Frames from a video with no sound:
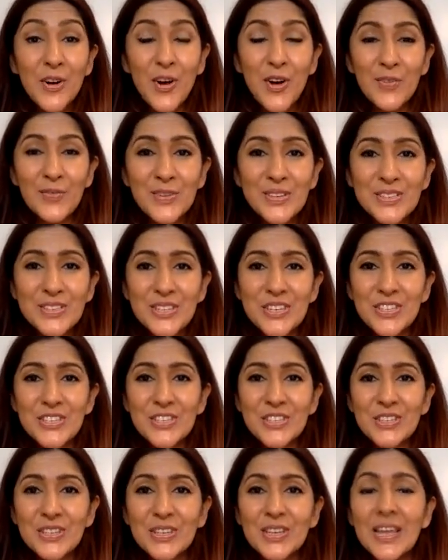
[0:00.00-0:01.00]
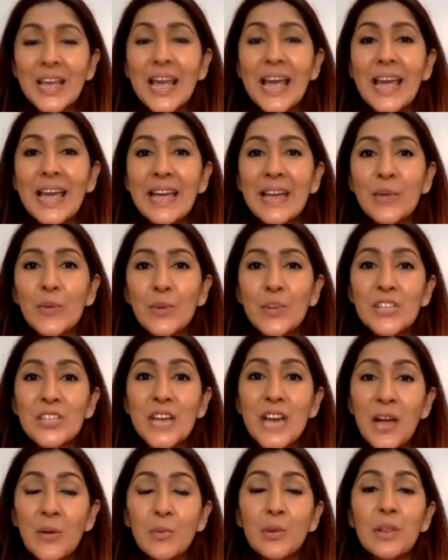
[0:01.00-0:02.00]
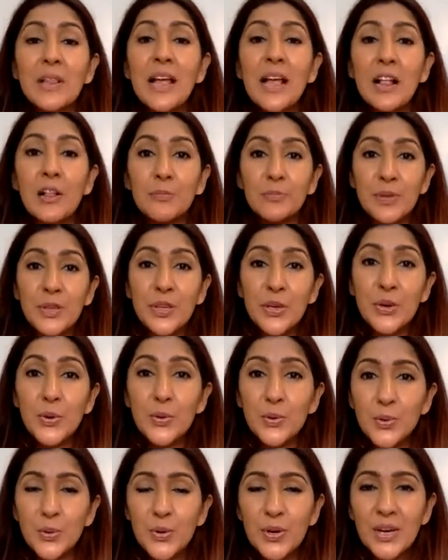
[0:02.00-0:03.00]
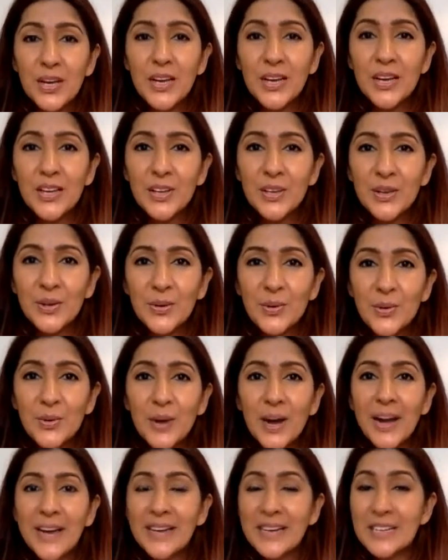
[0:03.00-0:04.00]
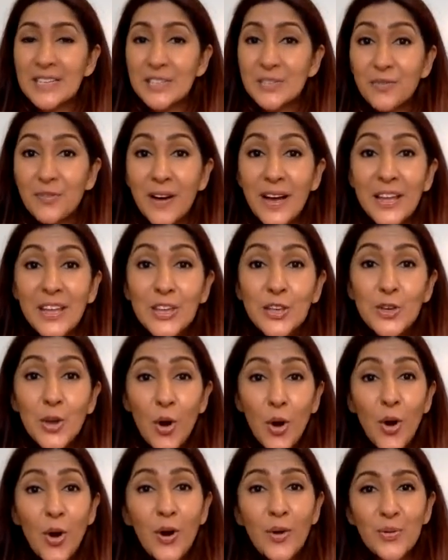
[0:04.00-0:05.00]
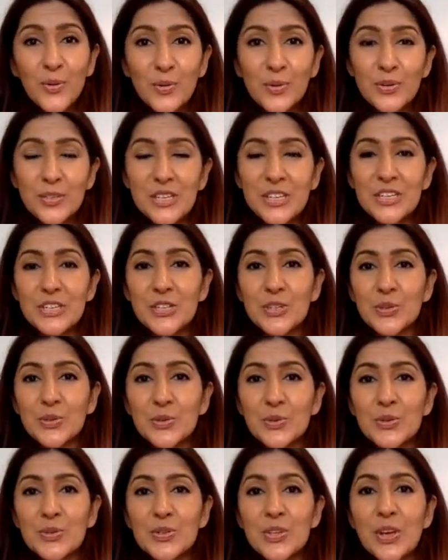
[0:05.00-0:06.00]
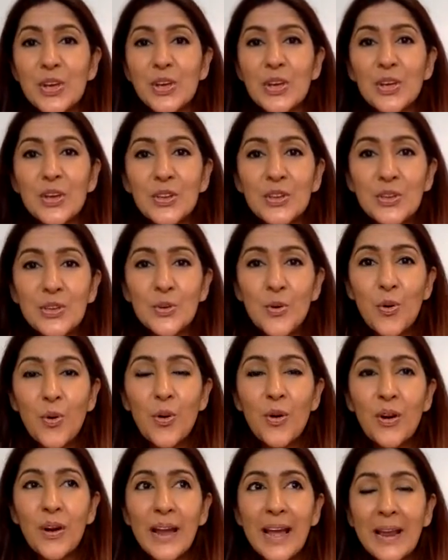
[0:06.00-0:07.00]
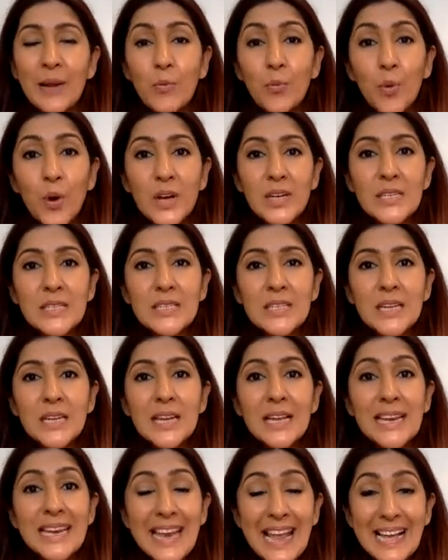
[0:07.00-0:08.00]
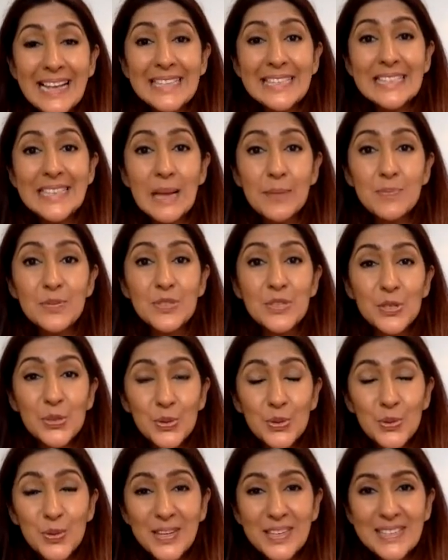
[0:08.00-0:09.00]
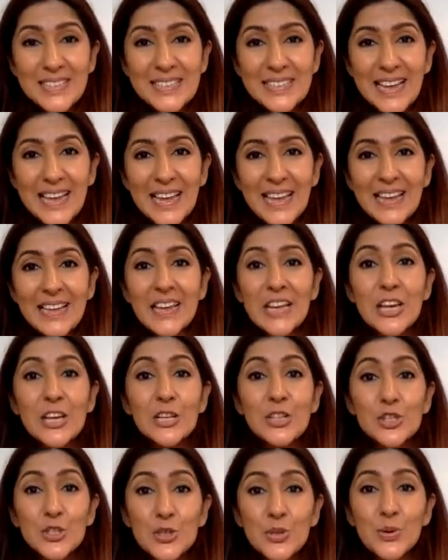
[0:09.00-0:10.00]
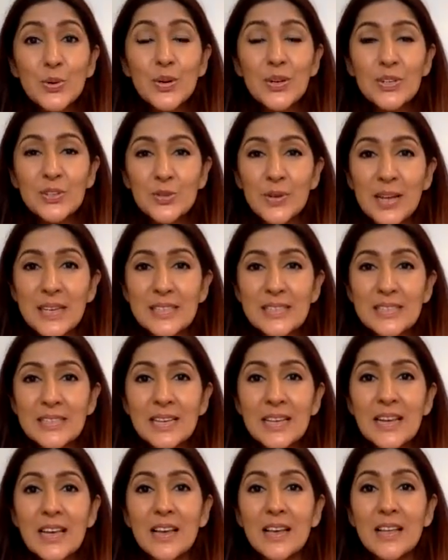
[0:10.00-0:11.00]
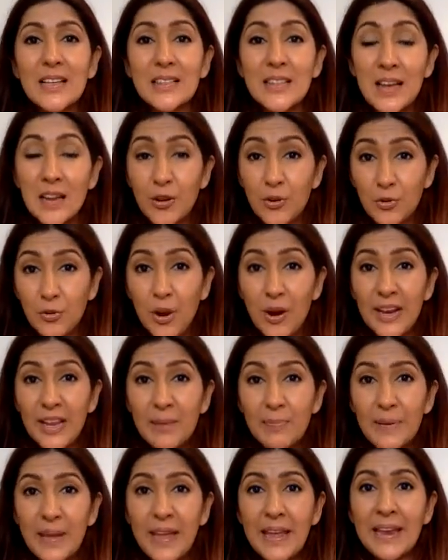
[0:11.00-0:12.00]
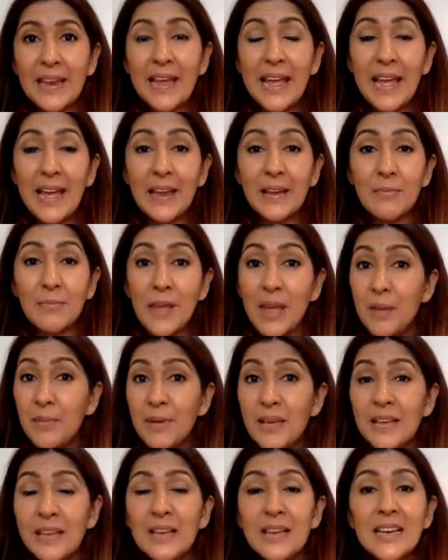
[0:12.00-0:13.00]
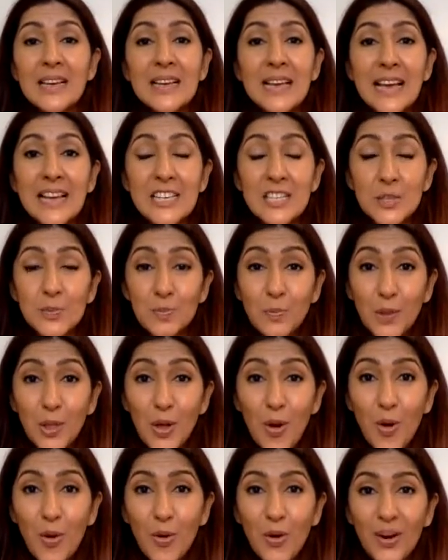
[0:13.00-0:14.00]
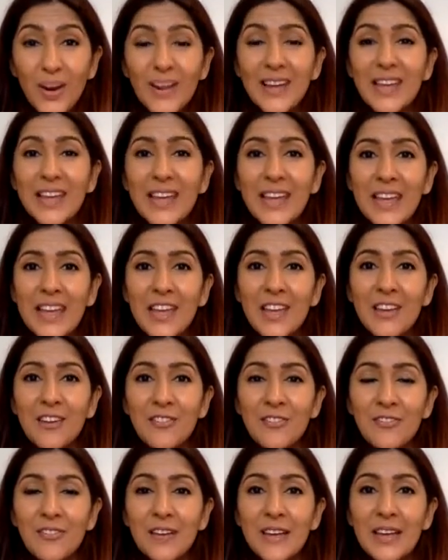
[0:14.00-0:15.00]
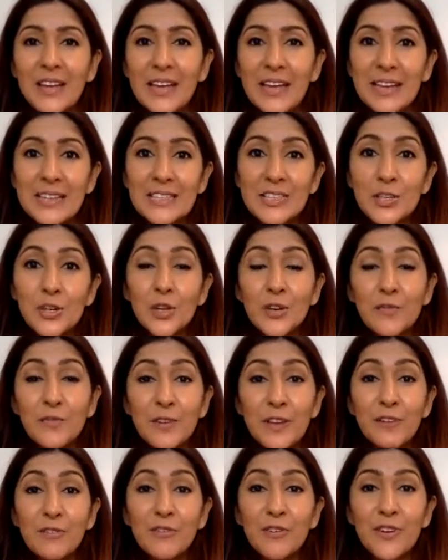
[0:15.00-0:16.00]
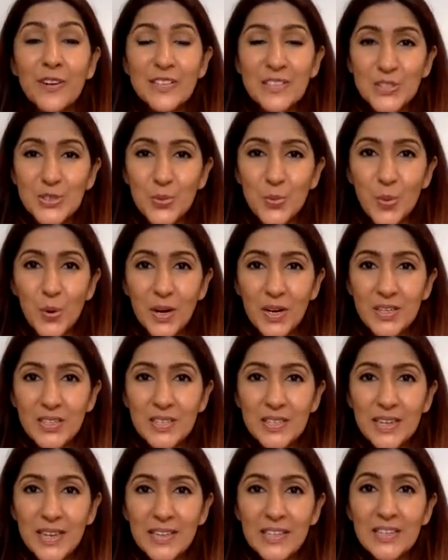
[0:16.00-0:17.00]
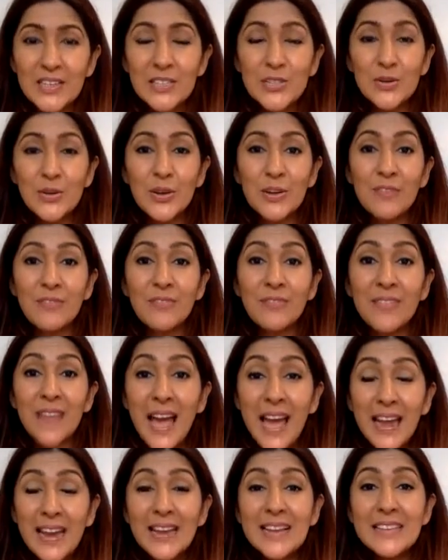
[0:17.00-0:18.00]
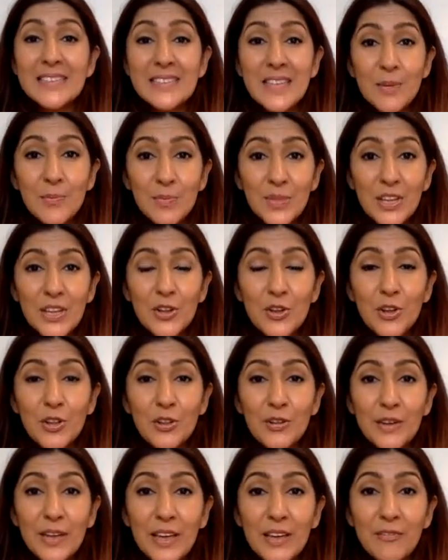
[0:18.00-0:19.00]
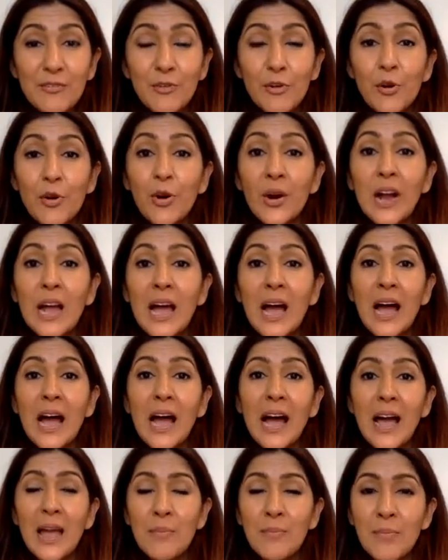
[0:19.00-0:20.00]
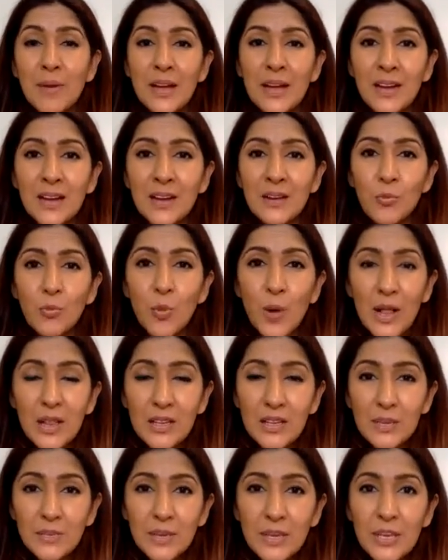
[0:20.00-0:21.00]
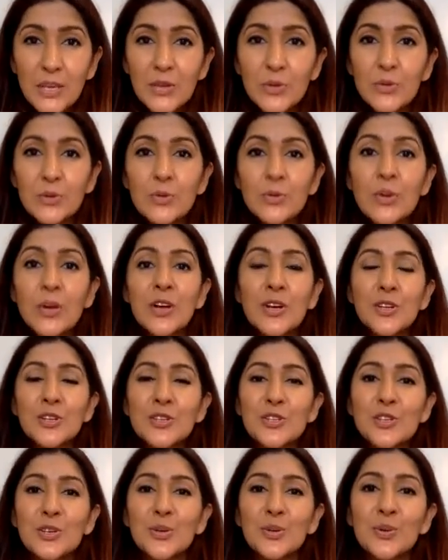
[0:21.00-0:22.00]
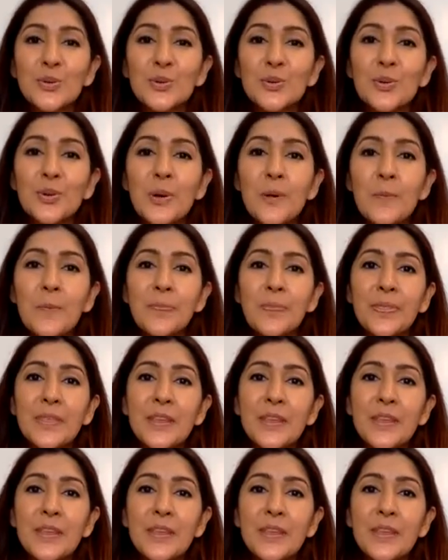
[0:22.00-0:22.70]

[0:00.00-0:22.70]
a conversation in which I will help you, identify your root issues, and what next steps you can take to address that chronic pain, and maybe explore if it's a good fit for us to work together. So if that is something you're looking for, I'm welcoming you to,